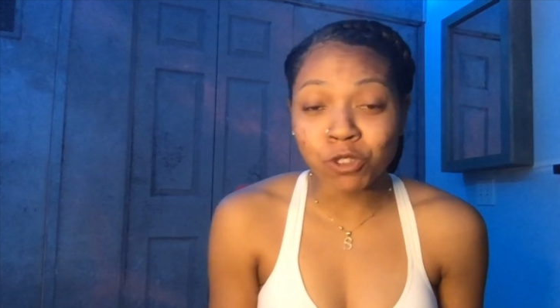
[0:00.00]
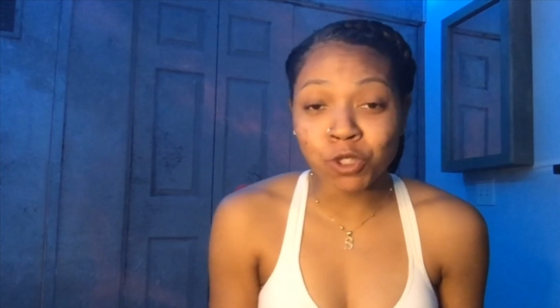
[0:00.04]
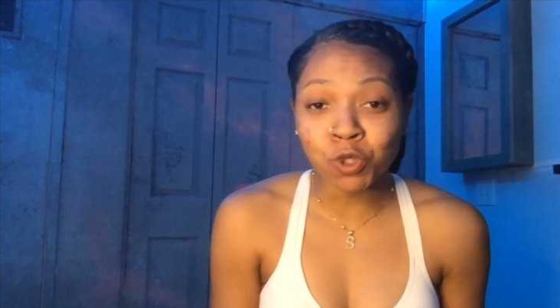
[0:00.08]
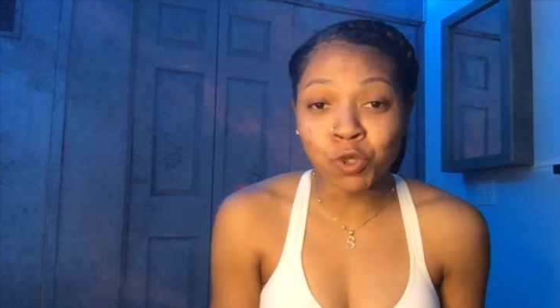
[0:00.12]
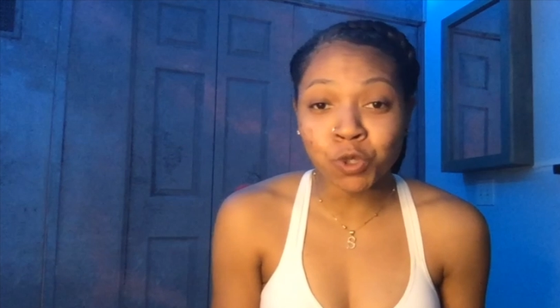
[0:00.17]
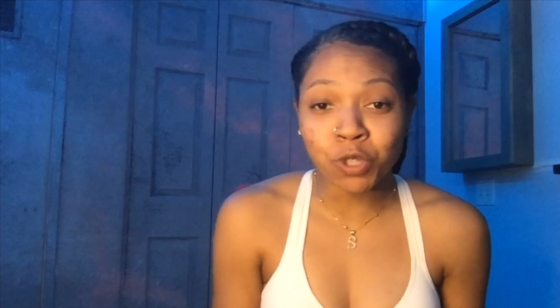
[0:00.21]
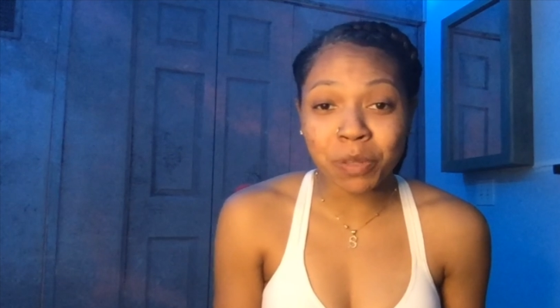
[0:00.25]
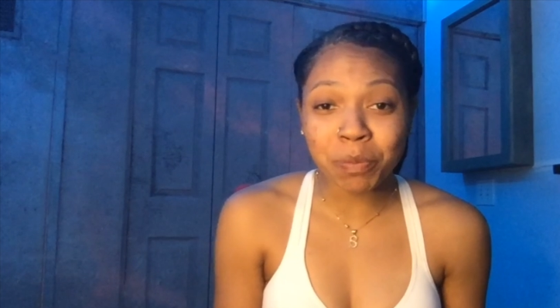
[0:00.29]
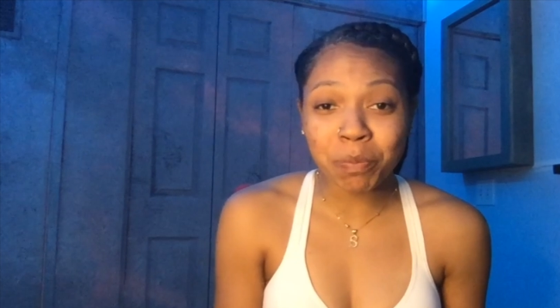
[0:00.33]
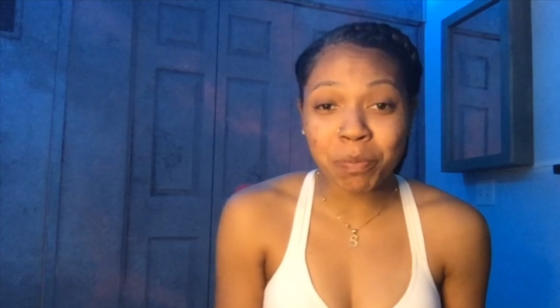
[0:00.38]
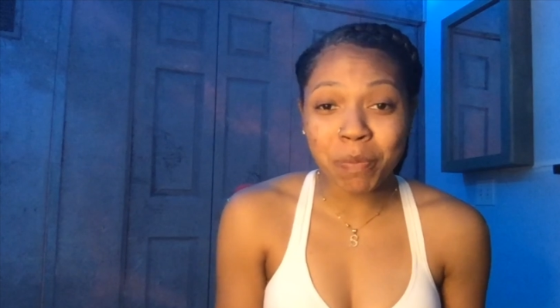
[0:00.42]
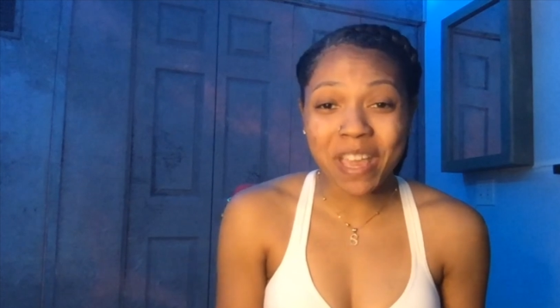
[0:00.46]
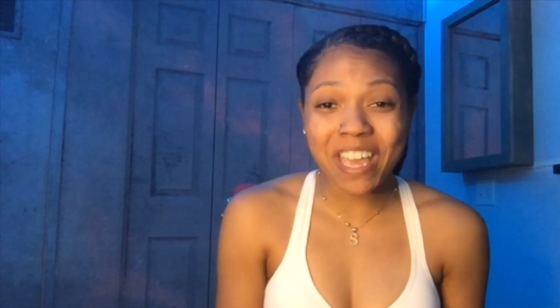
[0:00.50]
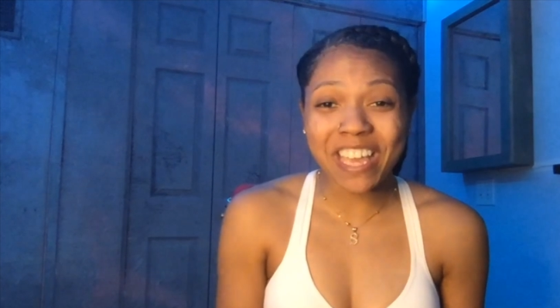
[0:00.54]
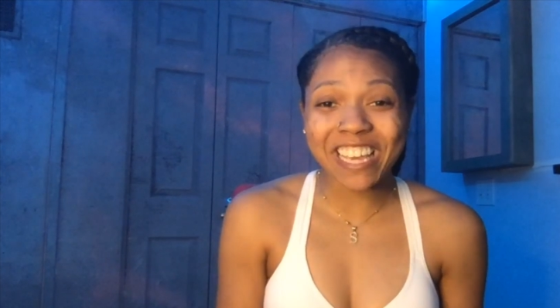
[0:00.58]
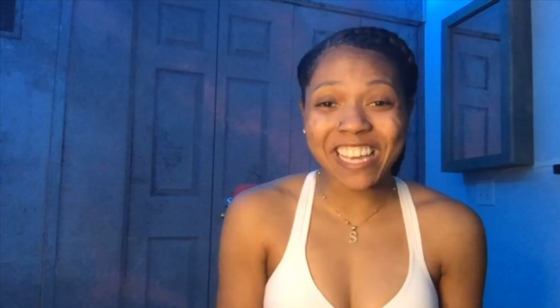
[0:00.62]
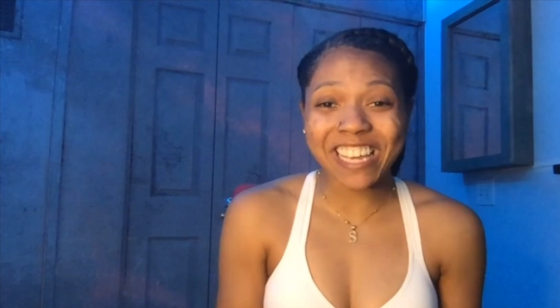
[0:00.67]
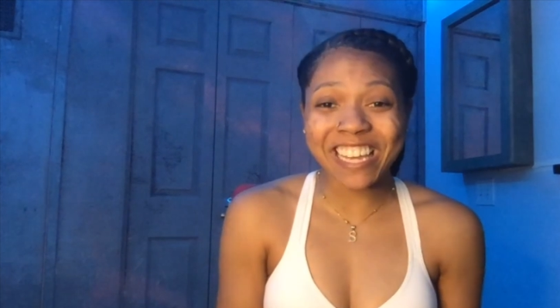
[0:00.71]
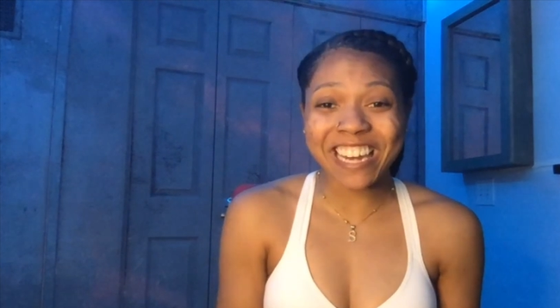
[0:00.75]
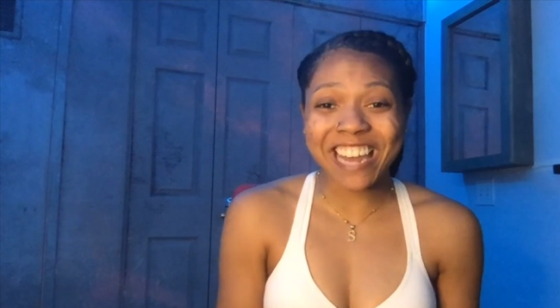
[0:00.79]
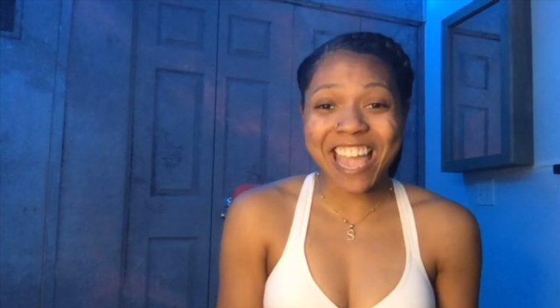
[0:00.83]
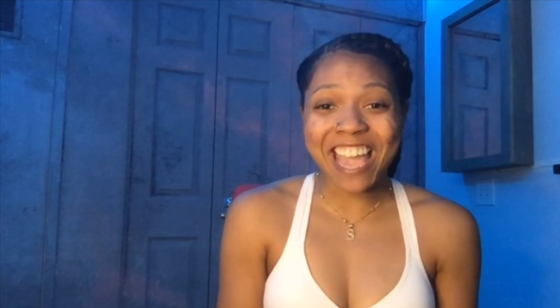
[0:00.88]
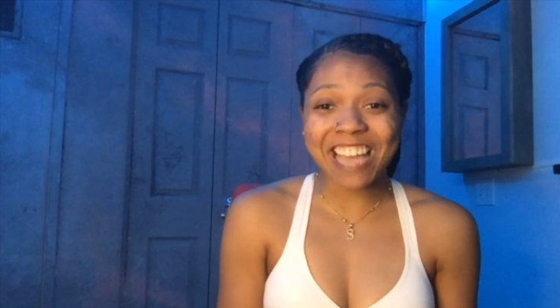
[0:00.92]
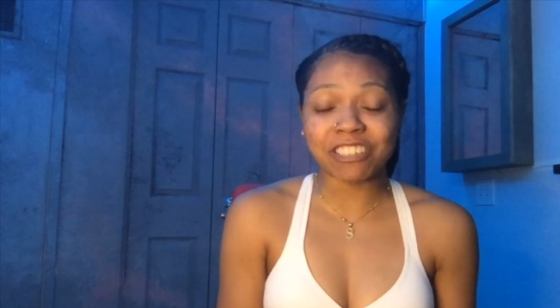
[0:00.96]
you can make
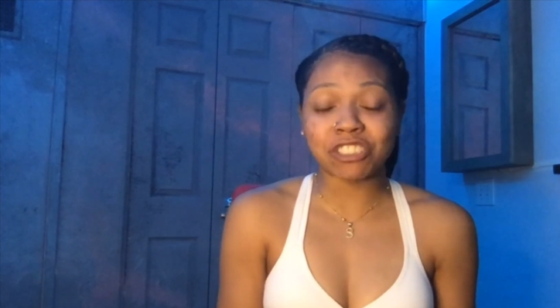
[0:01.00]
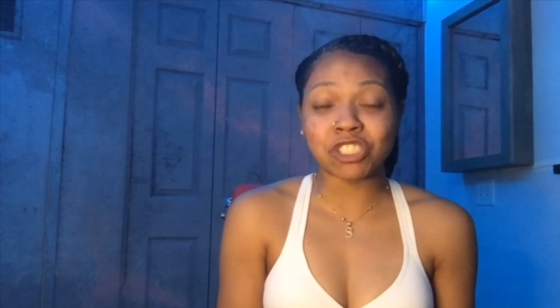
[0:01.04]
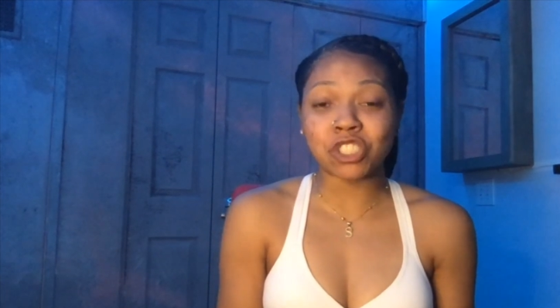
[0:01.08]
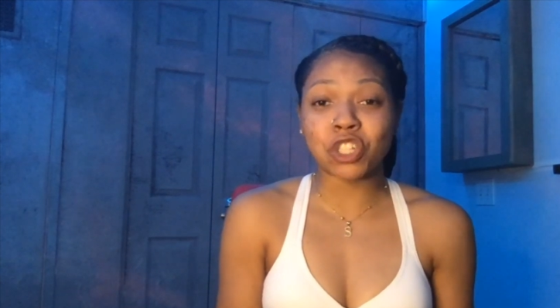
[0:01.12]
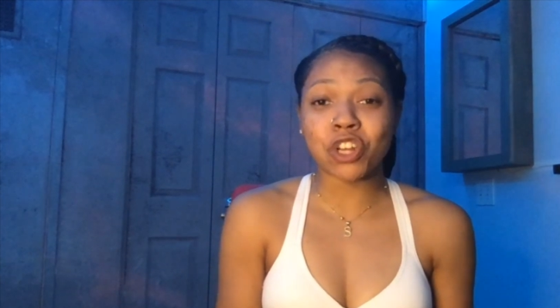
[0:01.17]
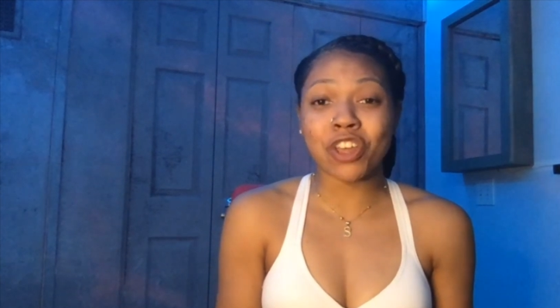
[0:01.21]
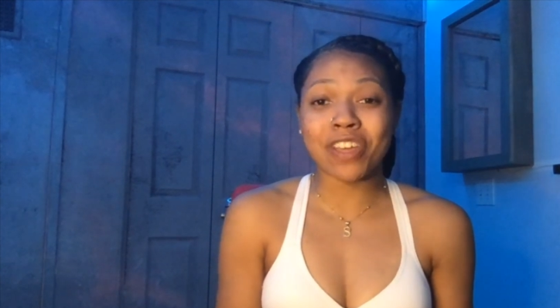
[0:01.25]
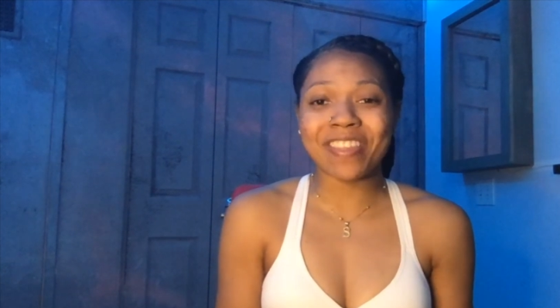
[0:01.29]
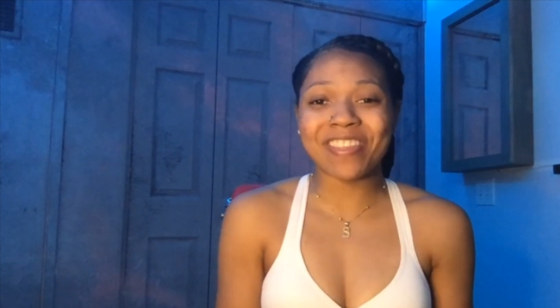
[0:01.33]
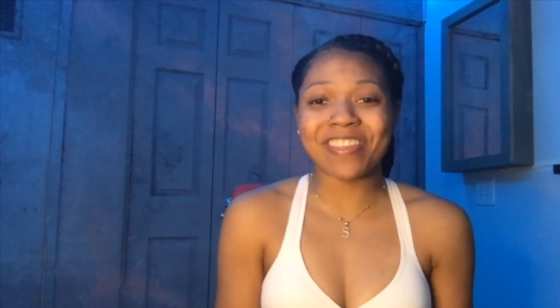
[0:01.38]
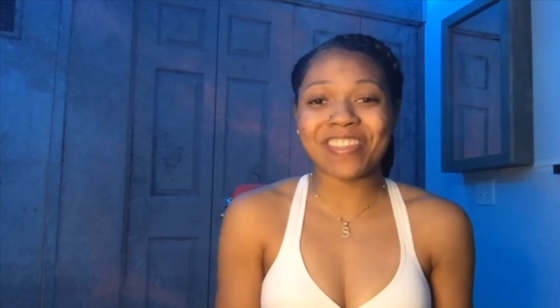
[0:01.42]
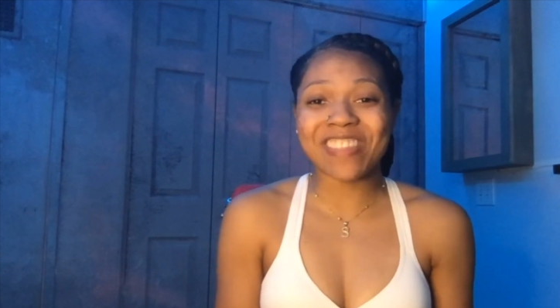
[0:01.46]
an extra